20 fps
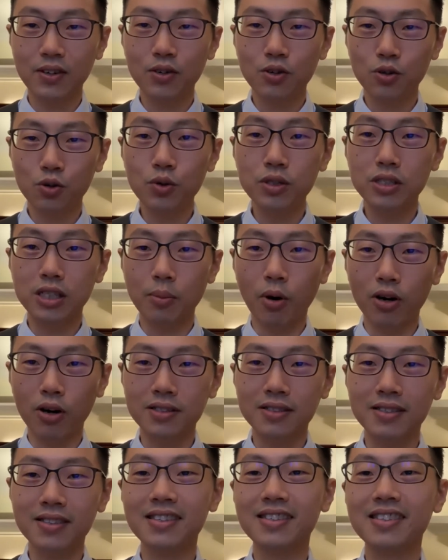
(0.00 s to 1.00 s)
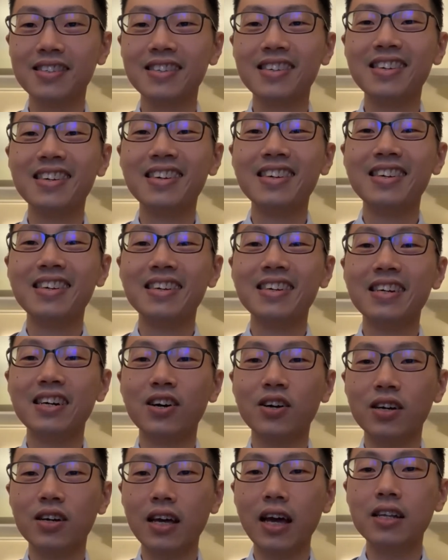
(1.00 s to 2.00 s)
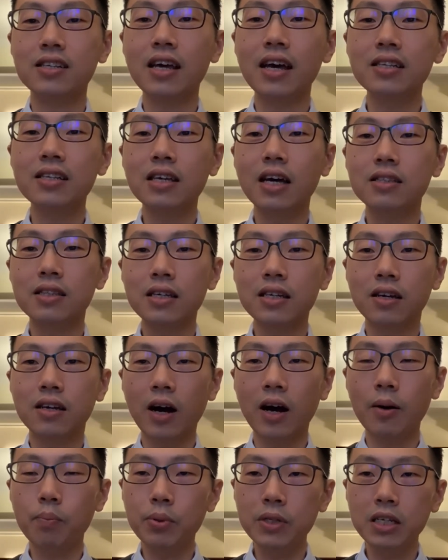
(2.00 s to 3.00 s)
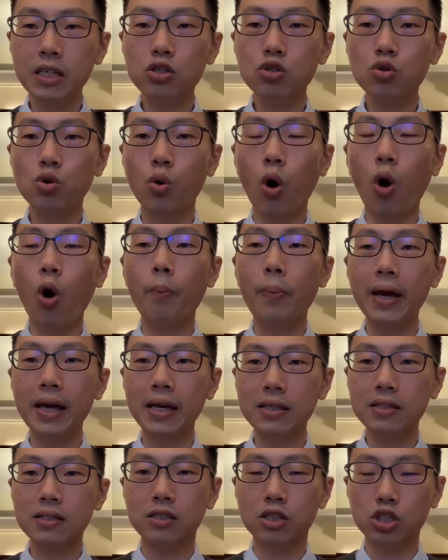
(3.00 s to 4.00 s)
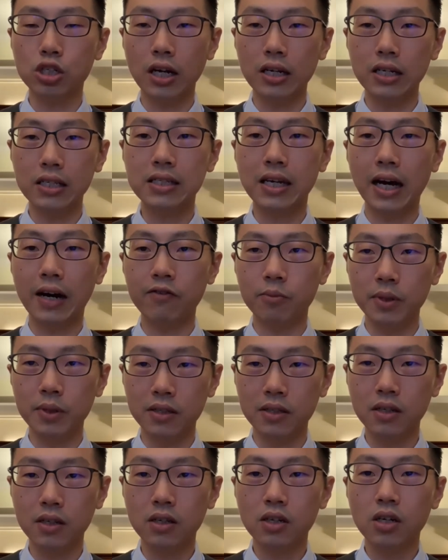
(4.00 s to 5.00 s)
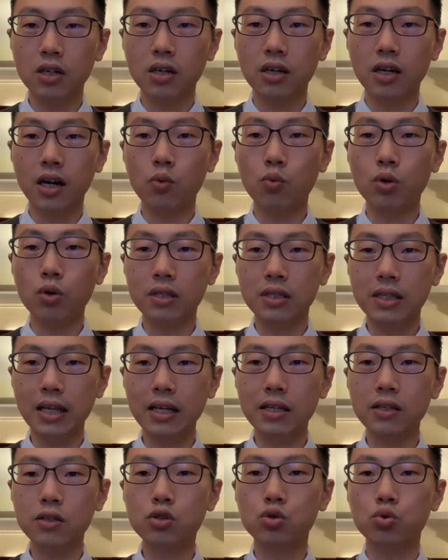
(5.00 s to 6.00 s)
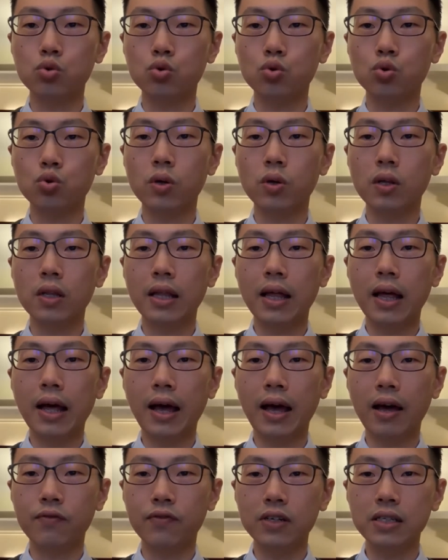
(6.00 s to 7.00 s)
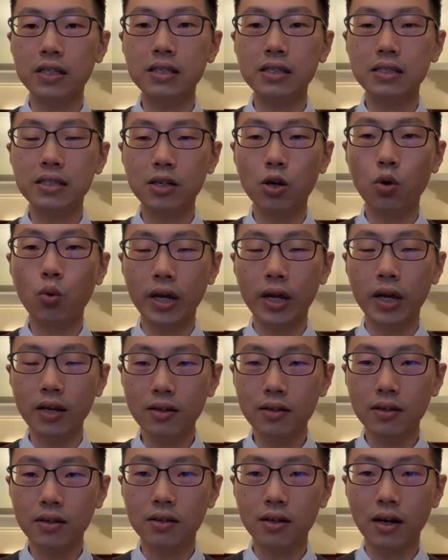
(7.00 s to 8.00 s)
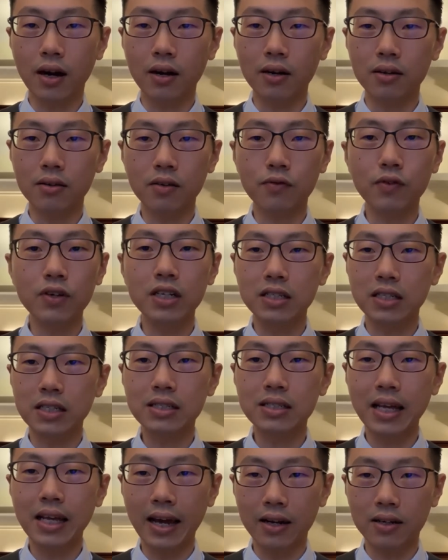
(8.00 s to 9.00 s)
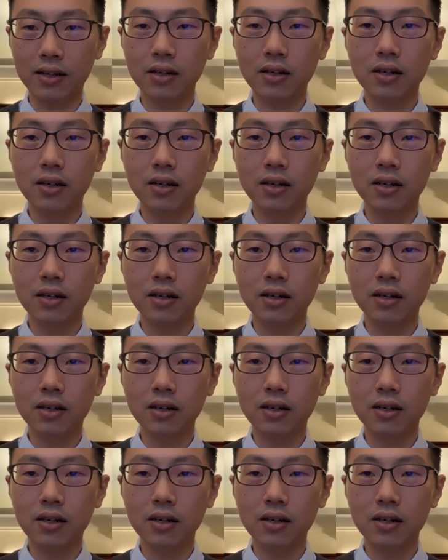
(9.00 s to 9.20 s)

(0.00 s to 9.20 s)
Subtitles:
Who is the boss? Okay, and hence I think companies who obeys the Chinese government will tend to have an easier way, even in this tech